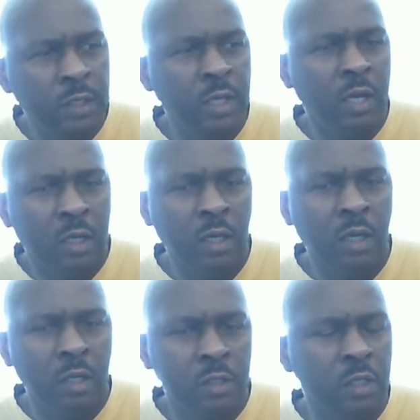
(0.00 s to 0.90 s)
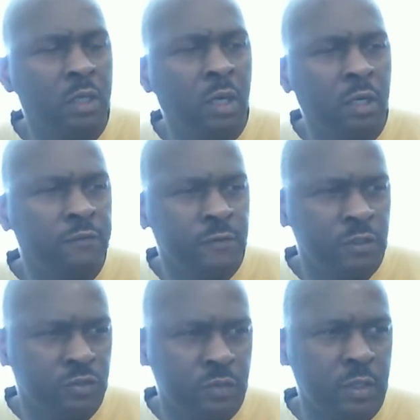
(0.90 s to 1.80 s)
their God, the God of
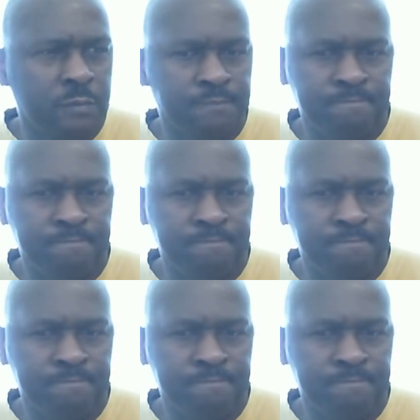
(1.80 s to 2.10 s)
Israel.